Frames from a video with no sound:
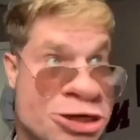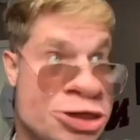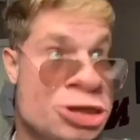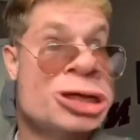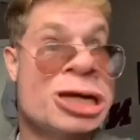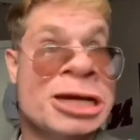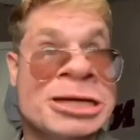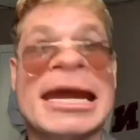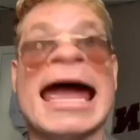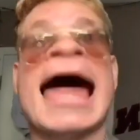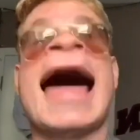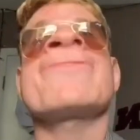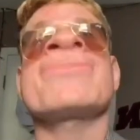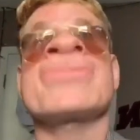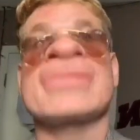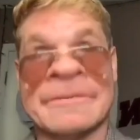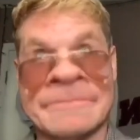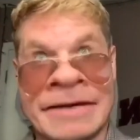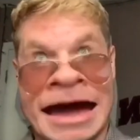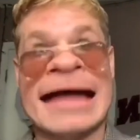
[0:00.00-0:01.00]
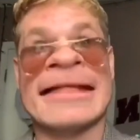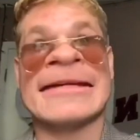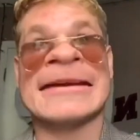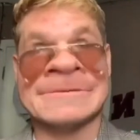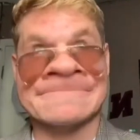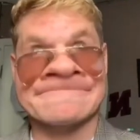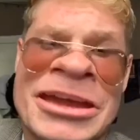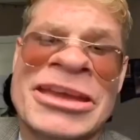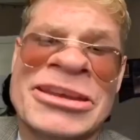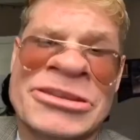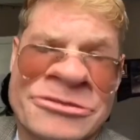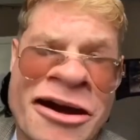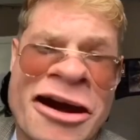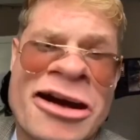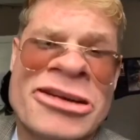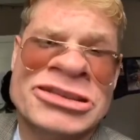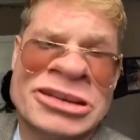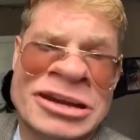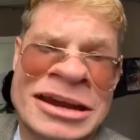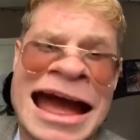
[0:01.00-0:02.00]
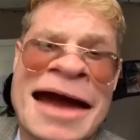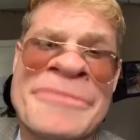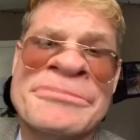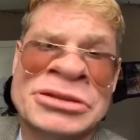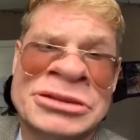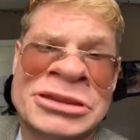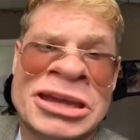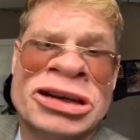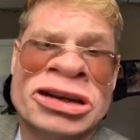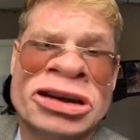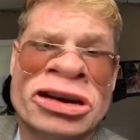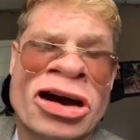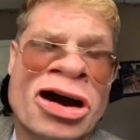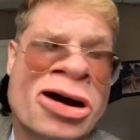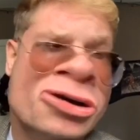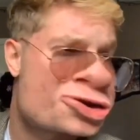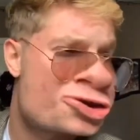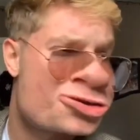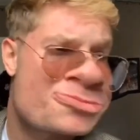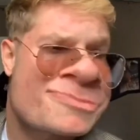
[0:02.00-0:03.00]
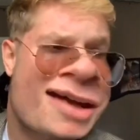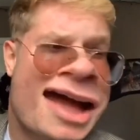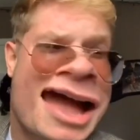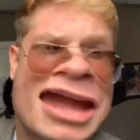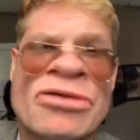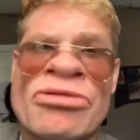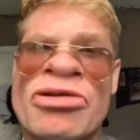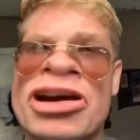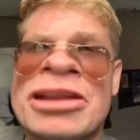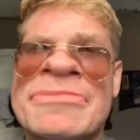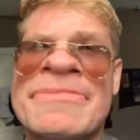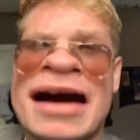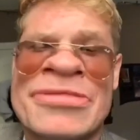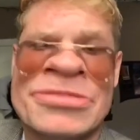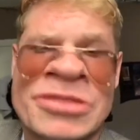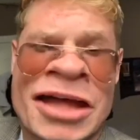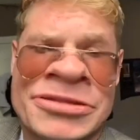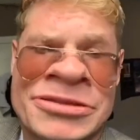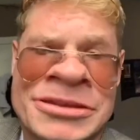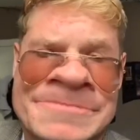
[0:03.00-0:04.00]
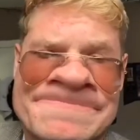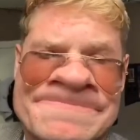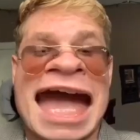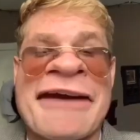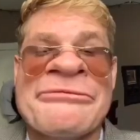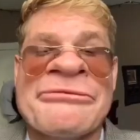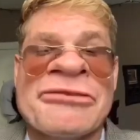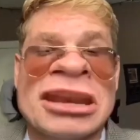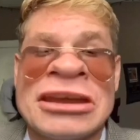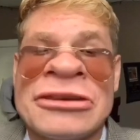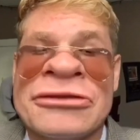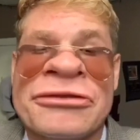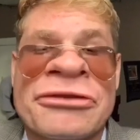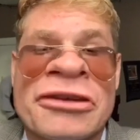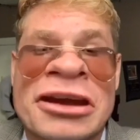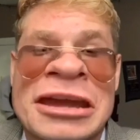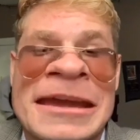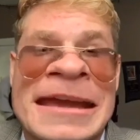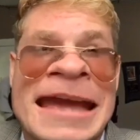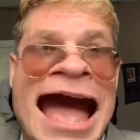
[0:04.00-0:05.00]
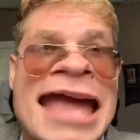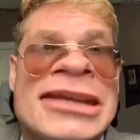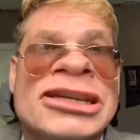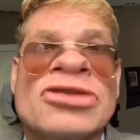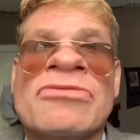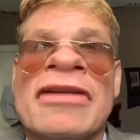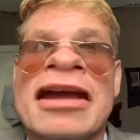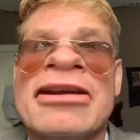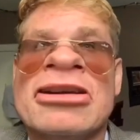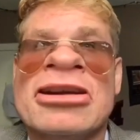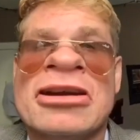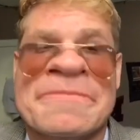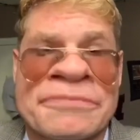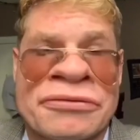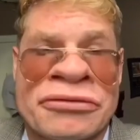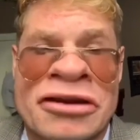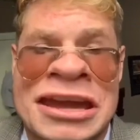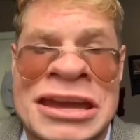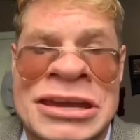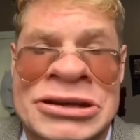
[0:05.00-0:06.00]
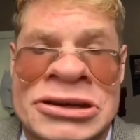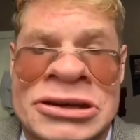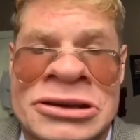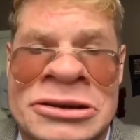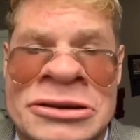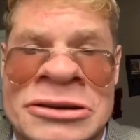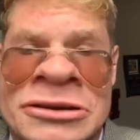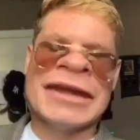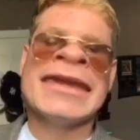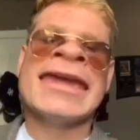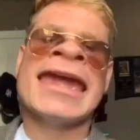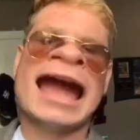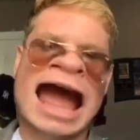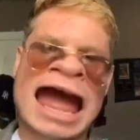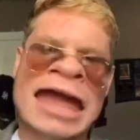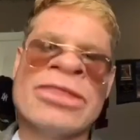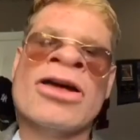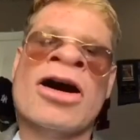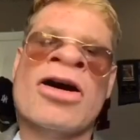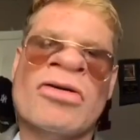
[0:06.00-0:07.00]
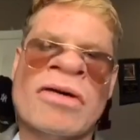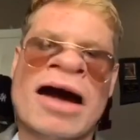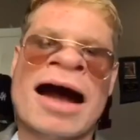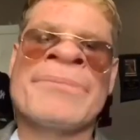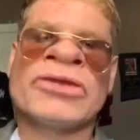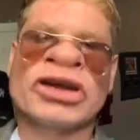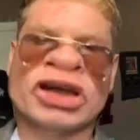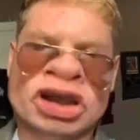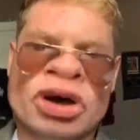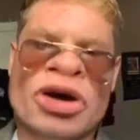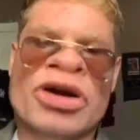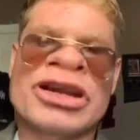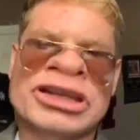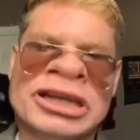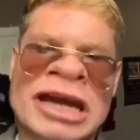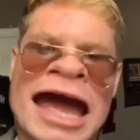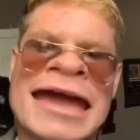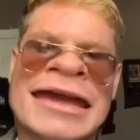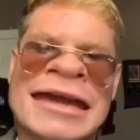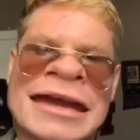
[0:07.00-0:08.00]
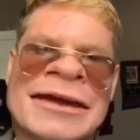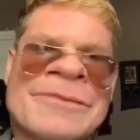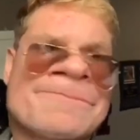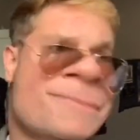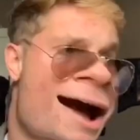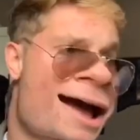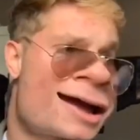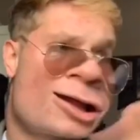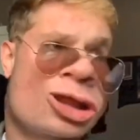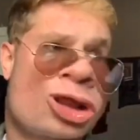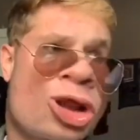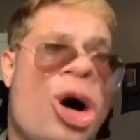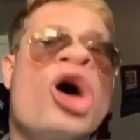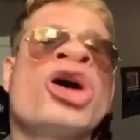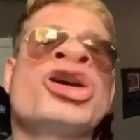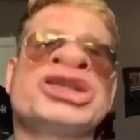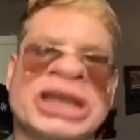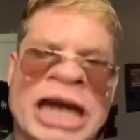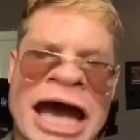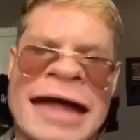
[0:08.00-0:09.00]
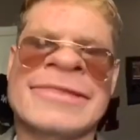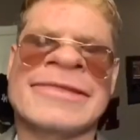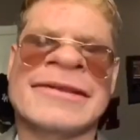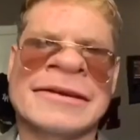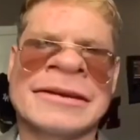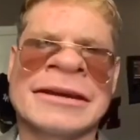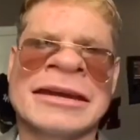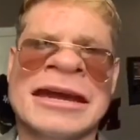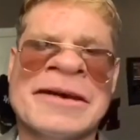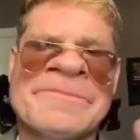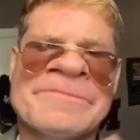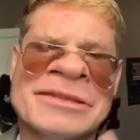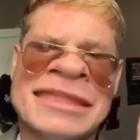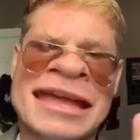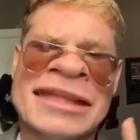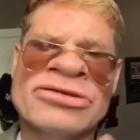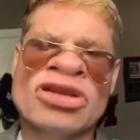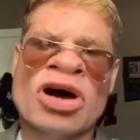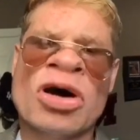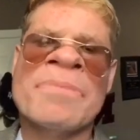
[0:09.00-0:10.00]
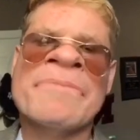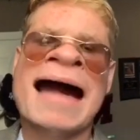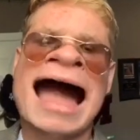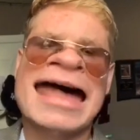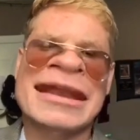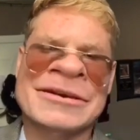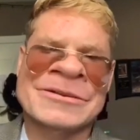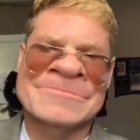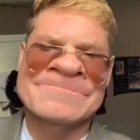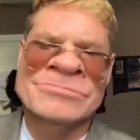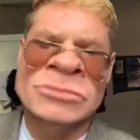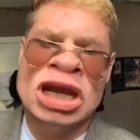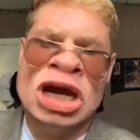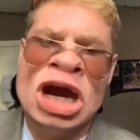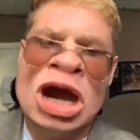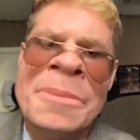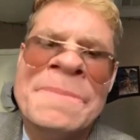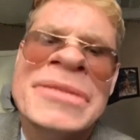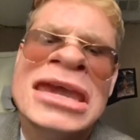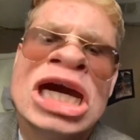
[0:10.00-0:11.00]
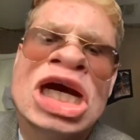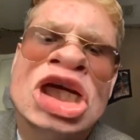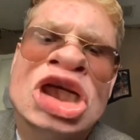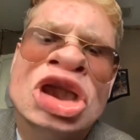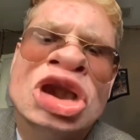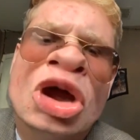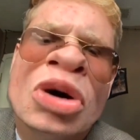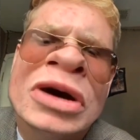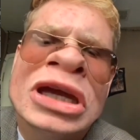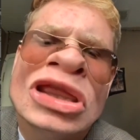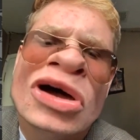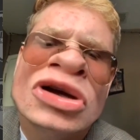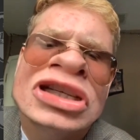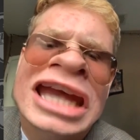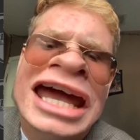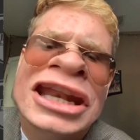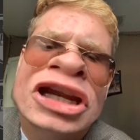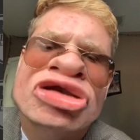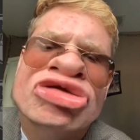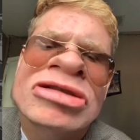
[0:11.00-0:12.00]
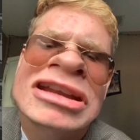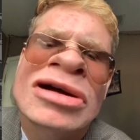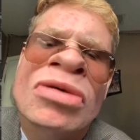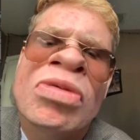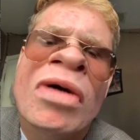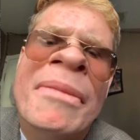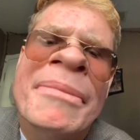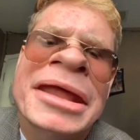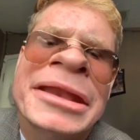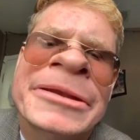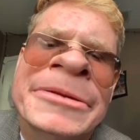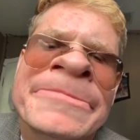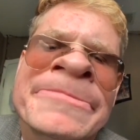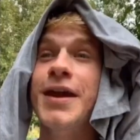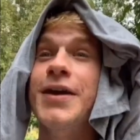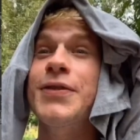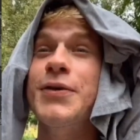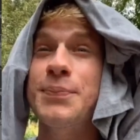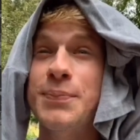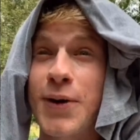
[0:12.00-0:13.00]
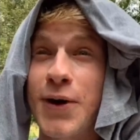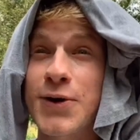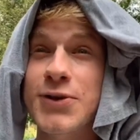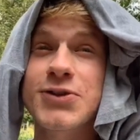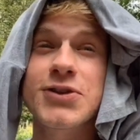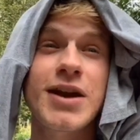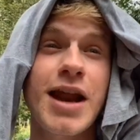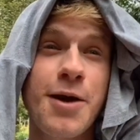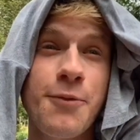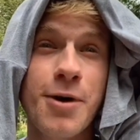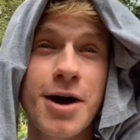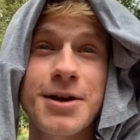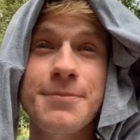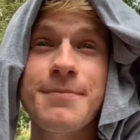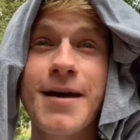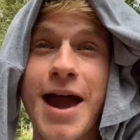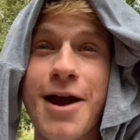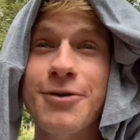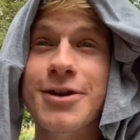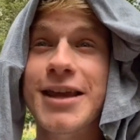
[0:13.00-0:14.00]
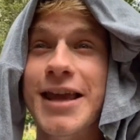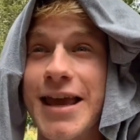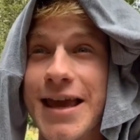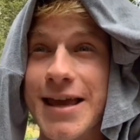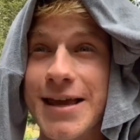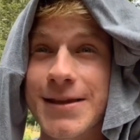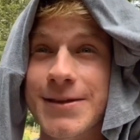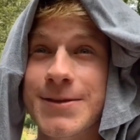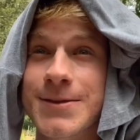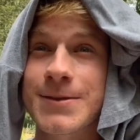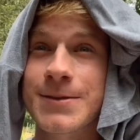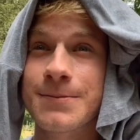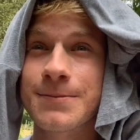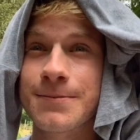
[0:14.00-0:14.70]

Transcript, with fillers: she's a hot tamale. As far as the competition goes, I ain't worried about nothing. Half of these friggin' guys are wearing capris. Yeah, I know, I'm the shortest guy here by a long shot. But that don't matter, because Louie knows how to treat a woman. And the person I want to marry is...